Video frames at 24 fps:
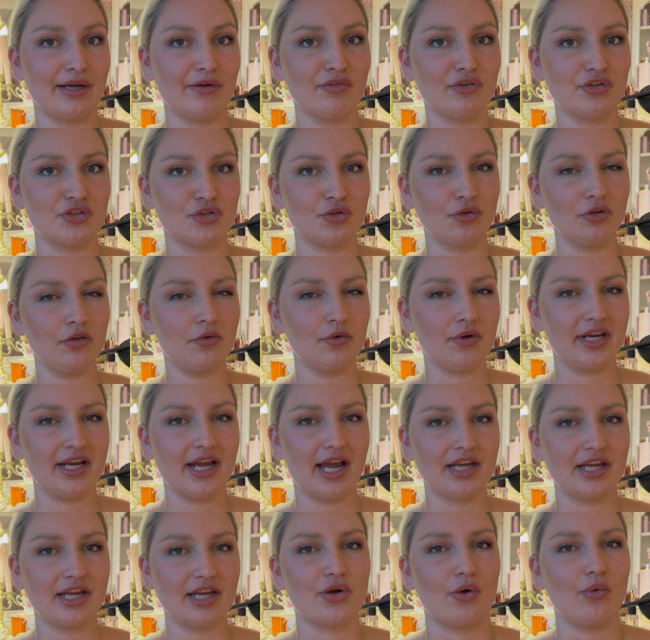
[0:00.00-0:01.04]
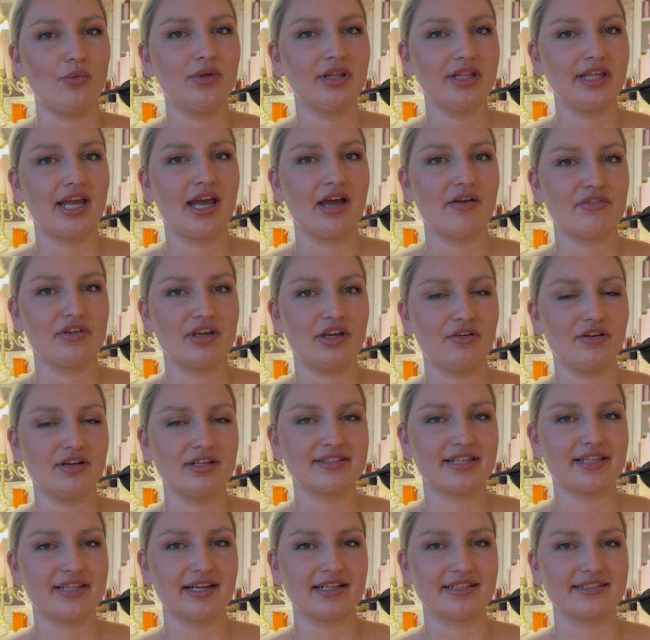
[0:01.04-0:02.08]
for jewelry, I don't really have earrings
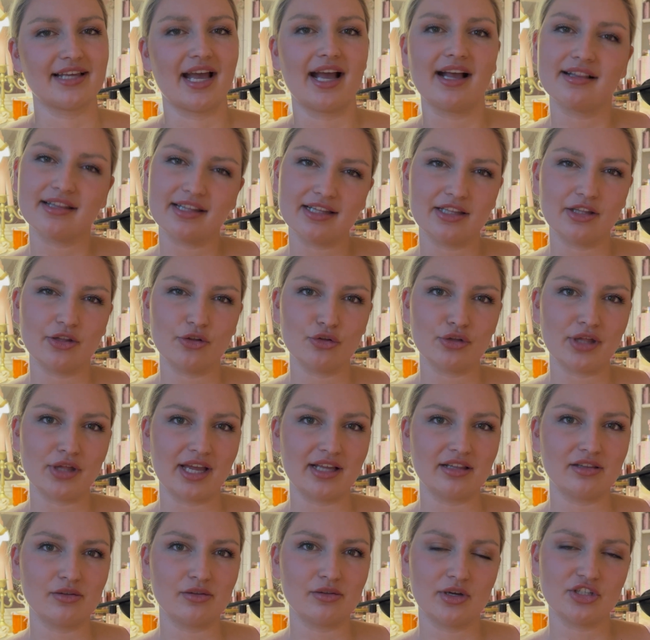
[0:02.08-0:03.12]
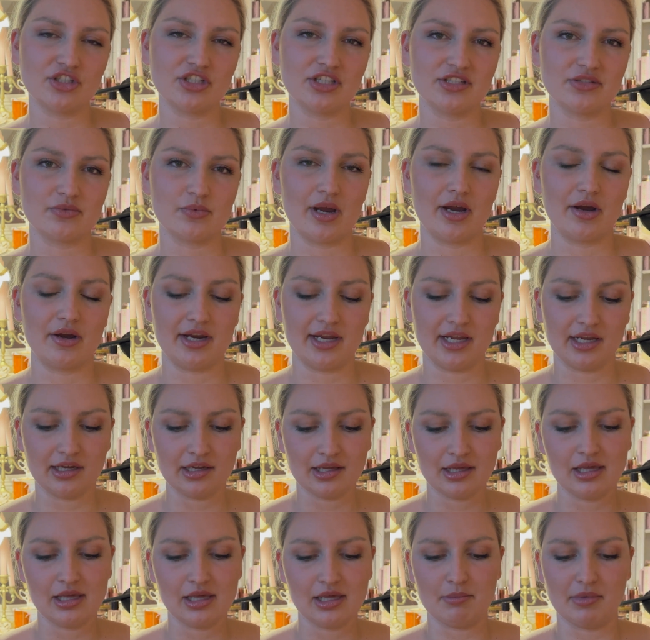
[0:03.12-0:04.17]
that exactly look like the one she's wearing,
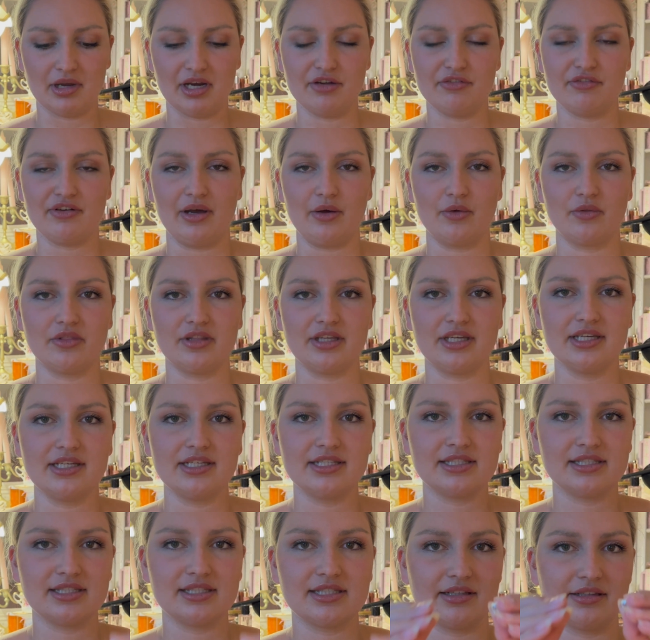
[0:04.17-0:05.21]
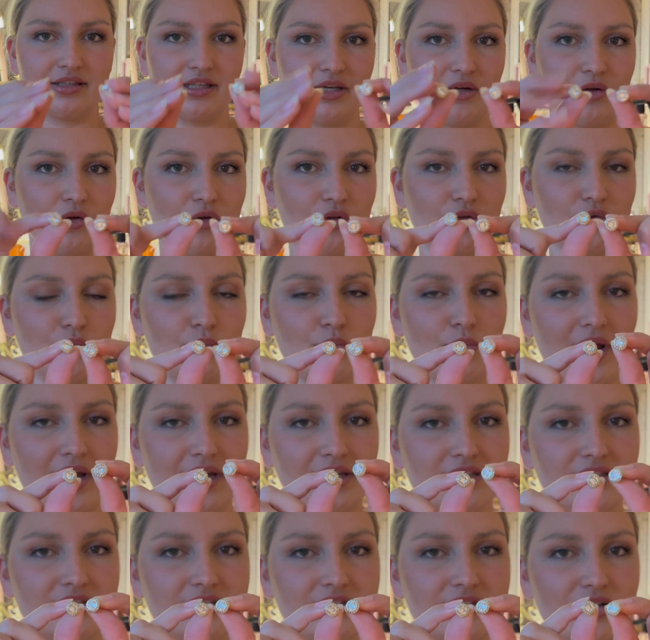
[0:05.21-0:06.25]
but I found these little
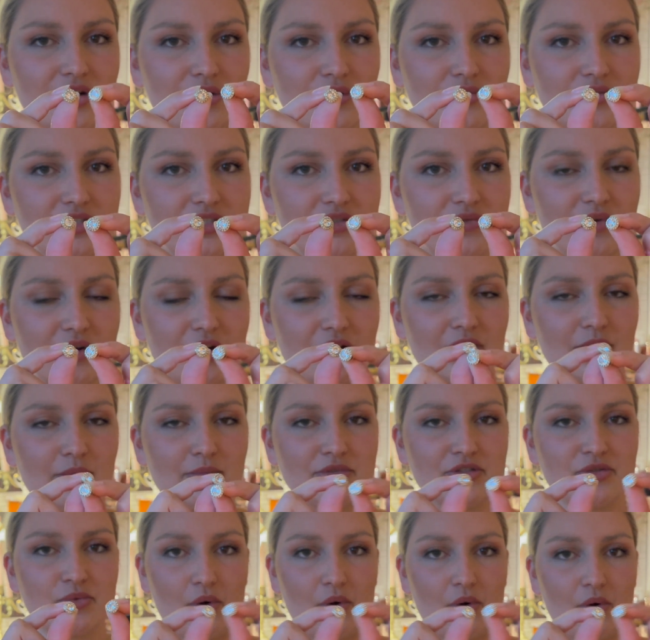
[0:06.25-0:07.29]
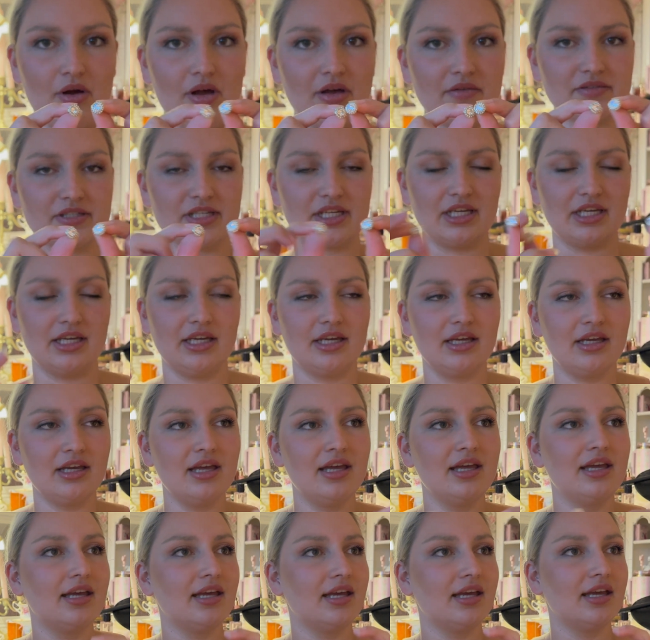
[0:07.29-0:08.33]
rhinestones from Swarovski,
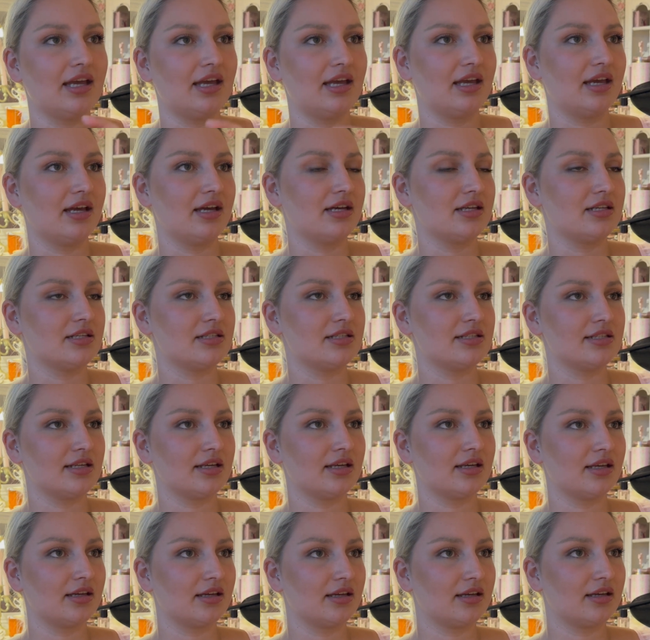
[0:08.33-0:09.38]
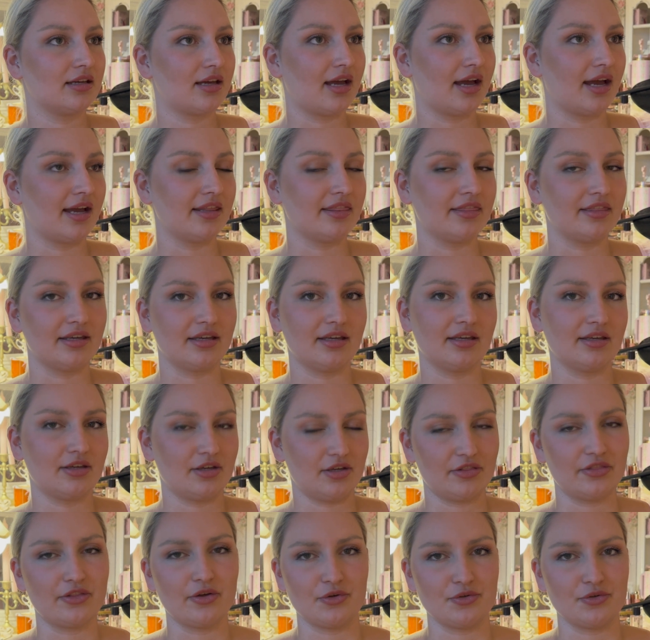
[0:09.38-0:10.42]
and I think
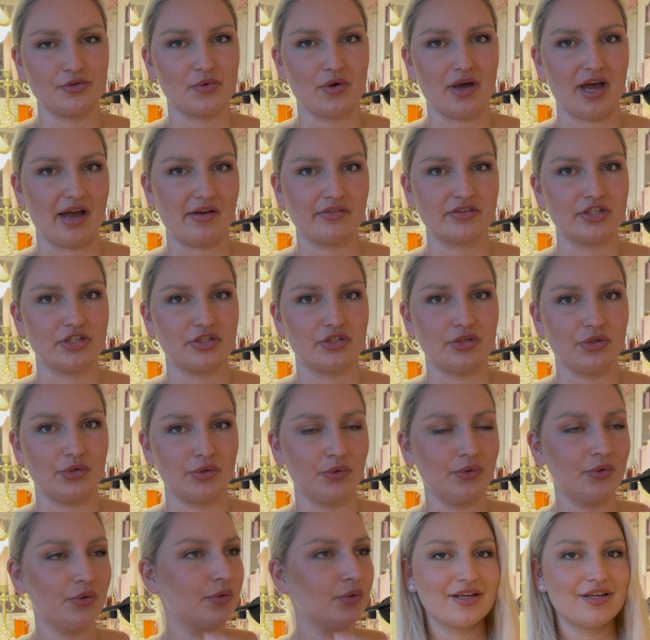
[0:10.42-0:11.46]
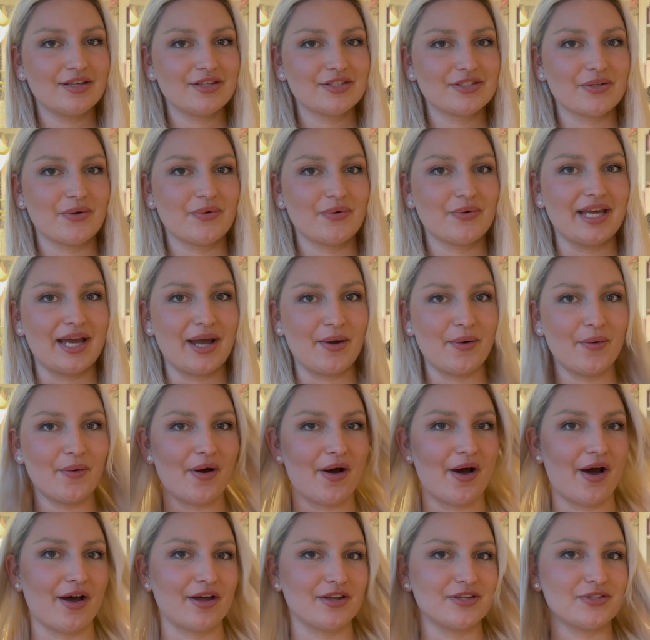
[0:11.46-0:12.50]
those will have to do. So now
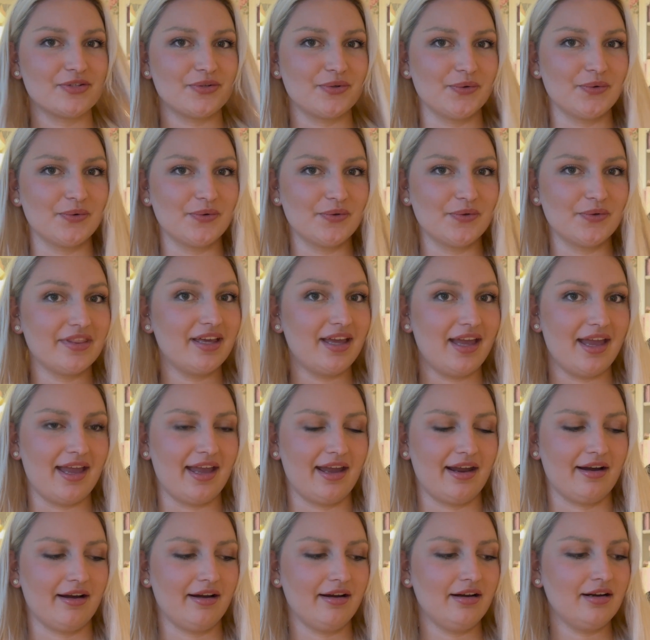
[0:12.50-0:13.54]
onto the hair.